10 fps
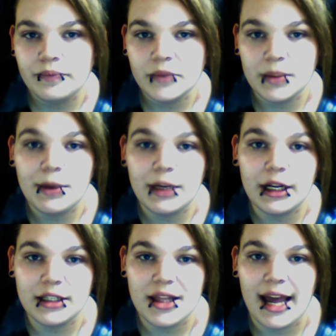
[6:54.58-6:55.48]
to put it
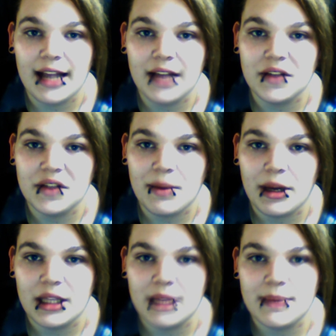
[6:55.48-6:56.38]
into the hands of
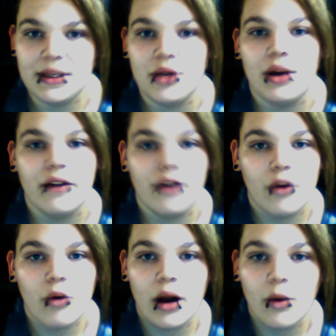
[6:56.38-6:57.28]
somebody that's been doing it for
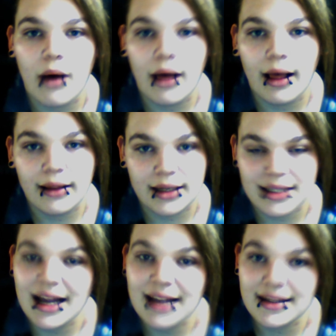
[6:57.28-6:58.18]
quite a while and
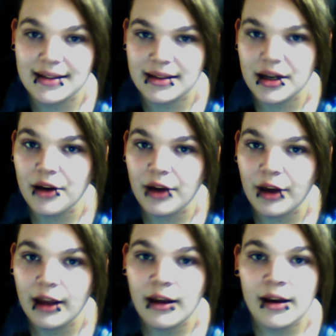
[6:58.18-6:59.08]
is licensed to do it.
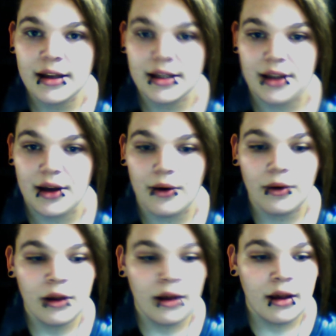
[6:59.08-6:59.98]
So
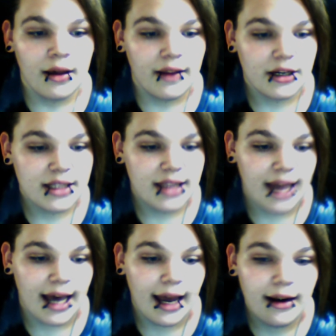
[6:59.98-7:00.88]
there's
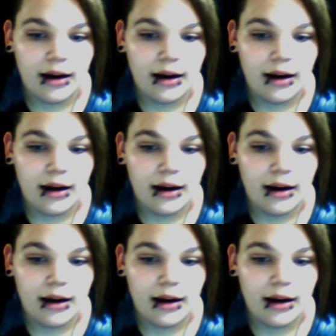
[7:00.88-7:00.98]
that.